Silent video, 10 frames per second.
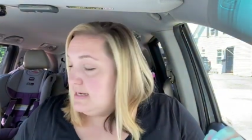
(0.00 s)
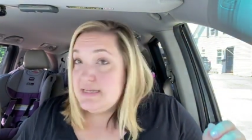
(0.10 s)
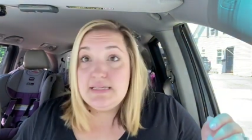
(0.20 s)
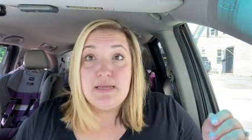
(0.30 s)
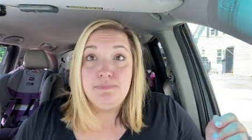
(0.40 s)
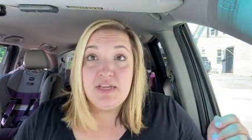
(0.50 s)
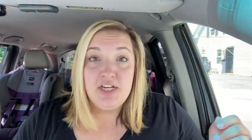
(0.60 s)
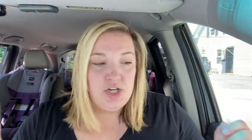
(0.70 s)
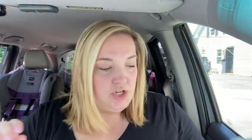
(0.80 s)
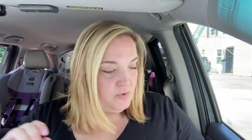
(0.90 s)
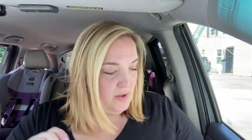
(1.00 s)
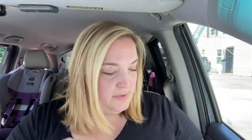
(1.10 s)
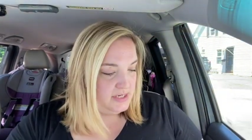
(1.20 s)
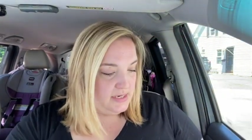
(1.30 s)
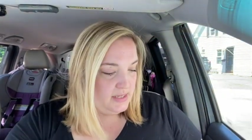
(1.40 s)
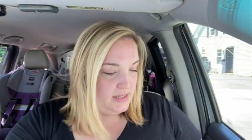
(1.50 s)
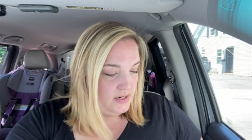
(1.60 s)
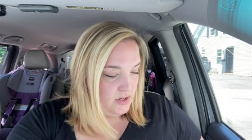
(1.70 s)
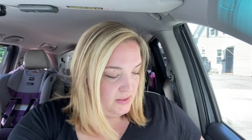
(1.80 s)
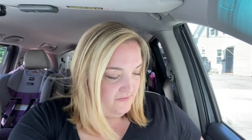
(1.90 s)
Something to do while we're sitting
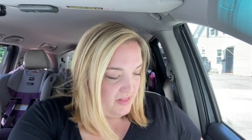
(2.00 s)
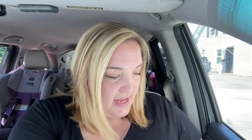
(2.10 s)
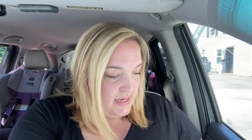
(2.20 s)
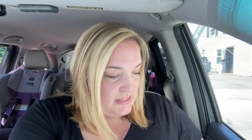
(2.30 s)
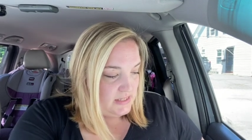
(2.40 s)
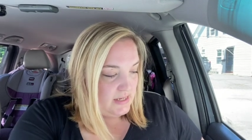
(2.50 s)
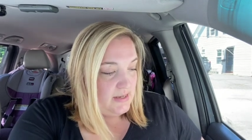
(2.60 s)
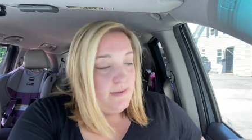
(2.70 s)
there on the flight.